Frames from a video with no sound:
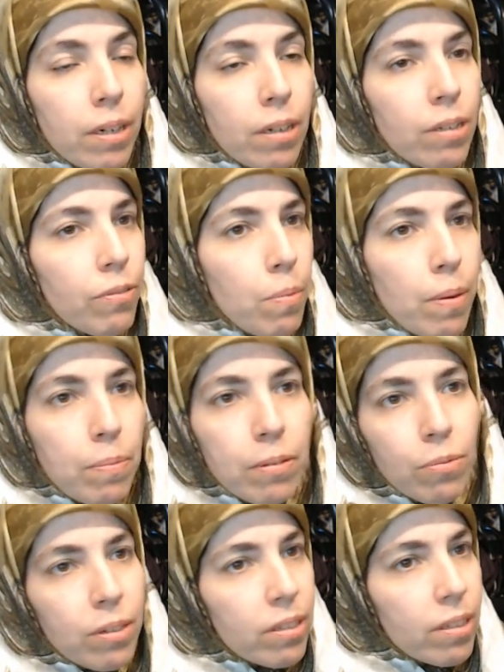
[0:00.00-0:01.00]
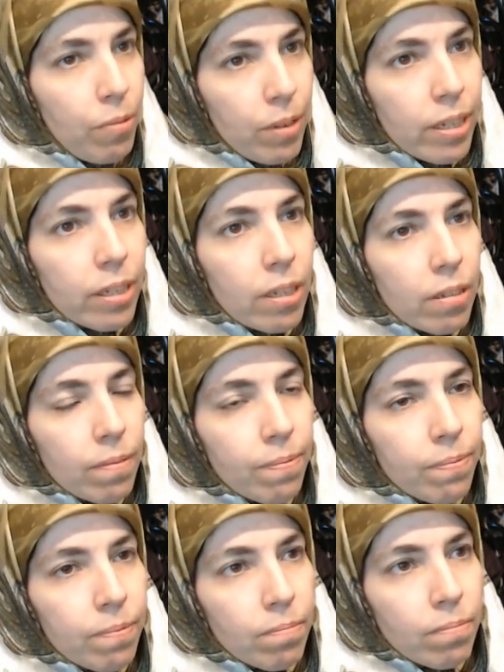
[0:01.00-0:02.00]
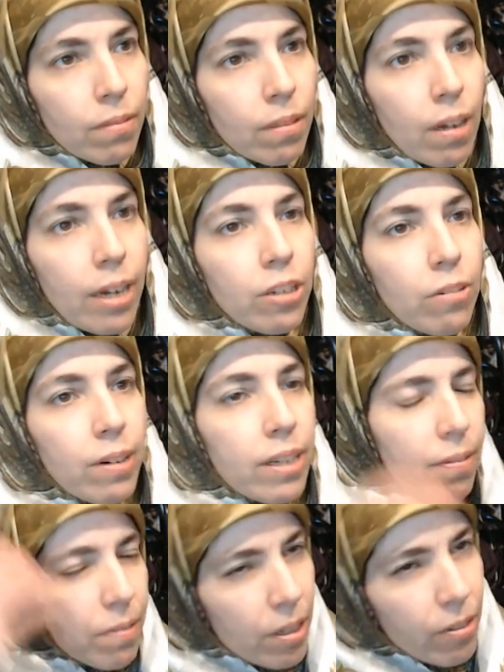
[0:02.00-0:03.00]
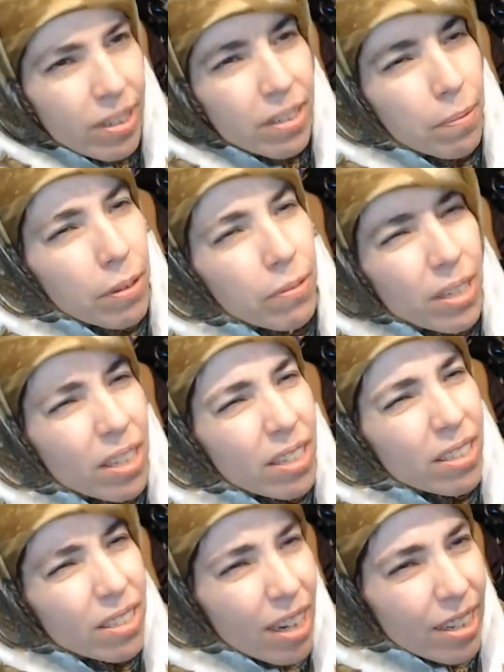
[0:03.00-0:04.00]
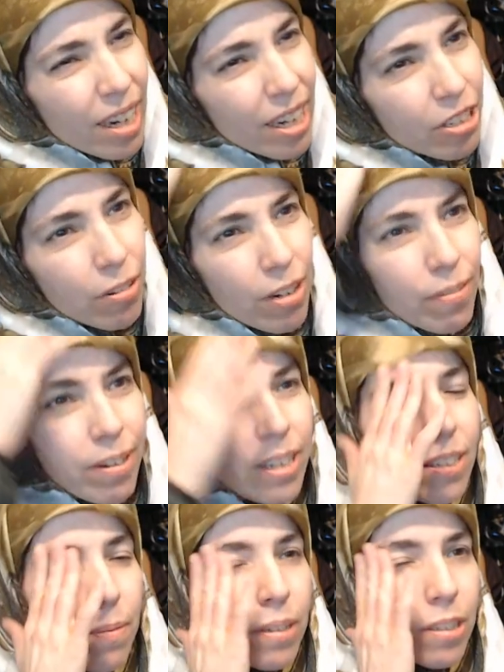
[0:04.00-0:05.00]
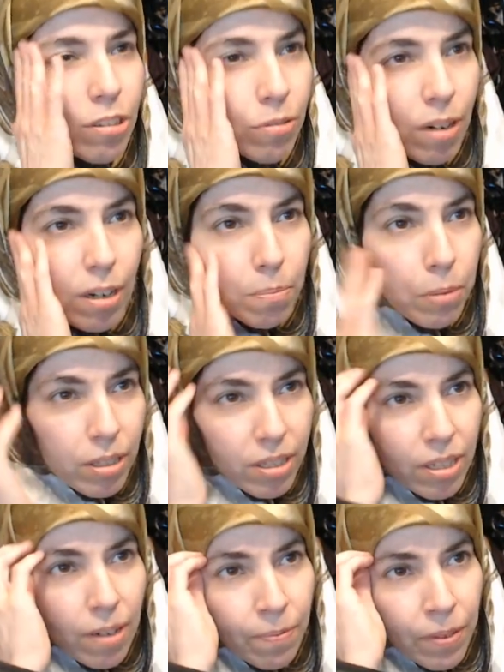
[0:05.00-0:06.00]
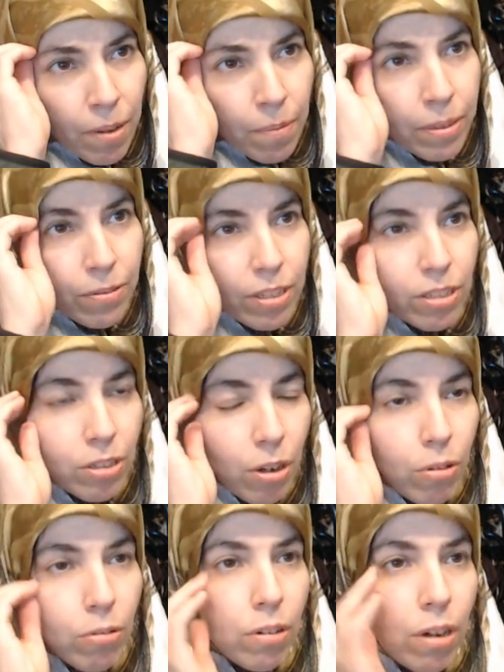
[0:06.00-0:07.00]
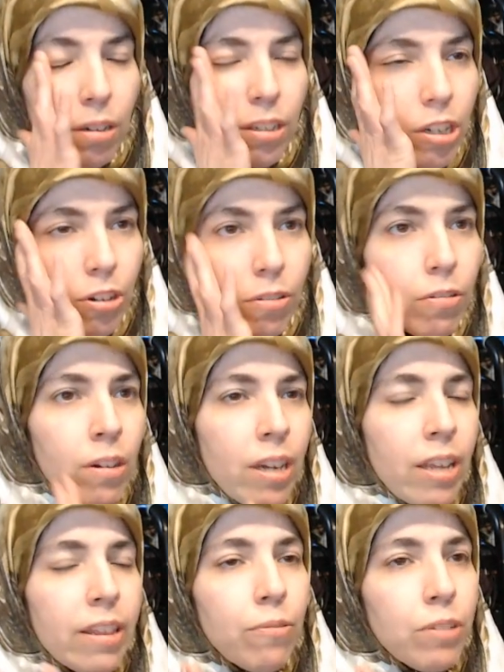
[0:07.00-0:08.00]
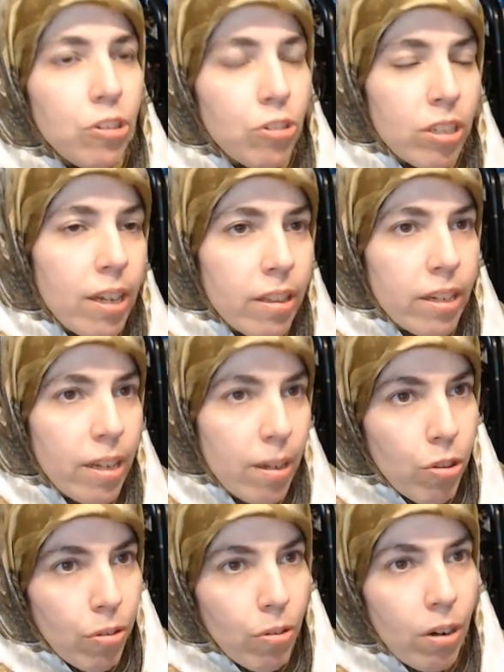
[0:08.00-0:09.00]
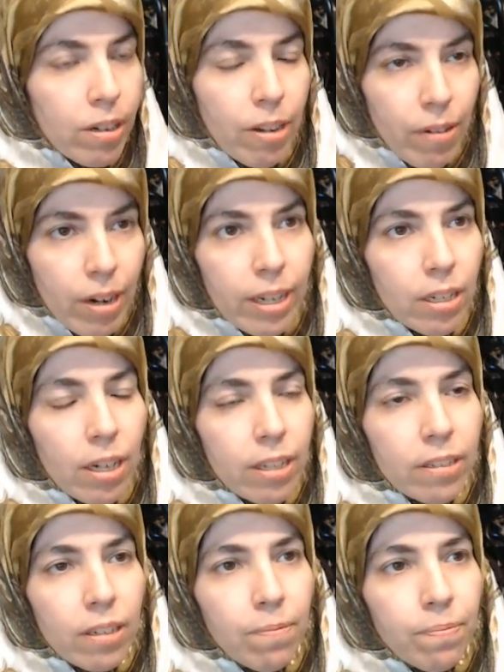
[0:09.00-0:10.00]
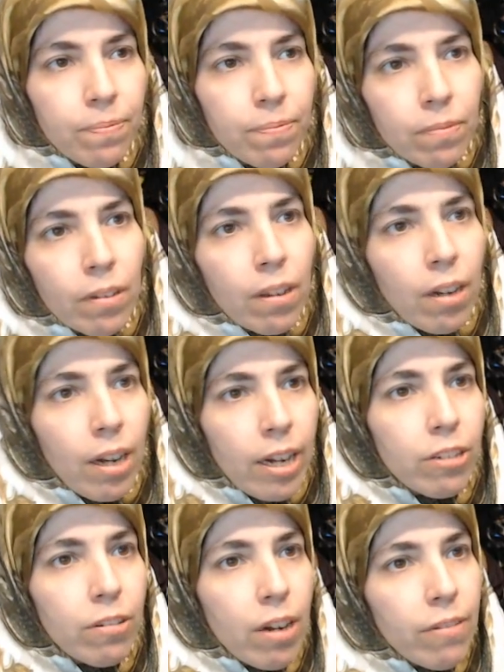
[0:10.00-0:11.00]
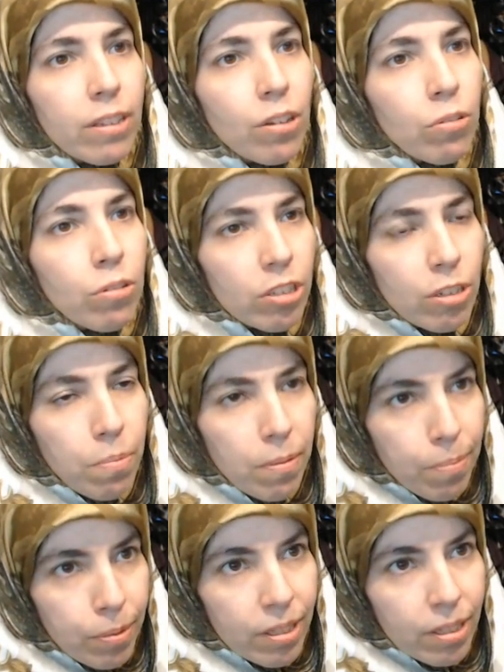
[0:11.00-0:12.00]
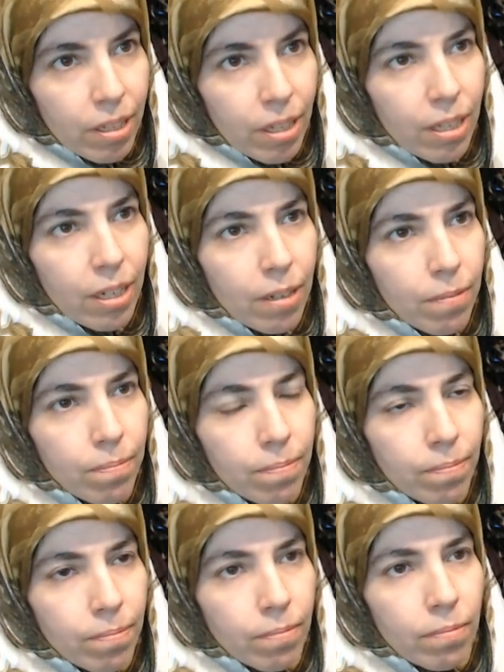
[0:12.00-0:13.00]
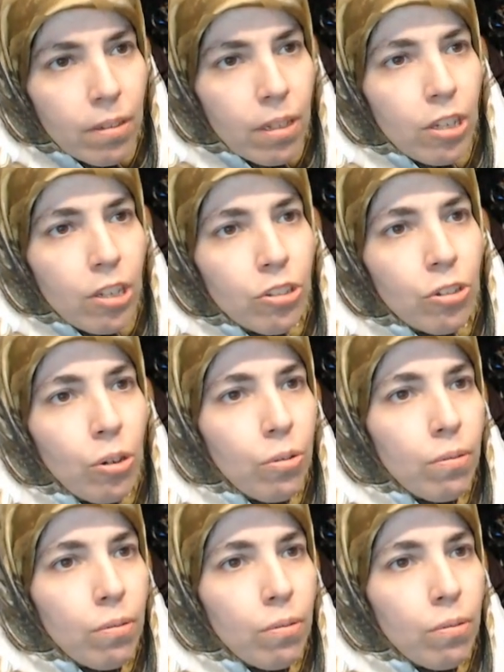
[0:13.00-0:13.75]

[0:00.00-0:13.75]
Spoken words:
remember the ones I read. I know I definitely read something with the sun. I know I read some of the Thrawn books, but it was so long ago that when you say the name Thrawn, I recognize it. I know I read The Courtship of Princess Leia. So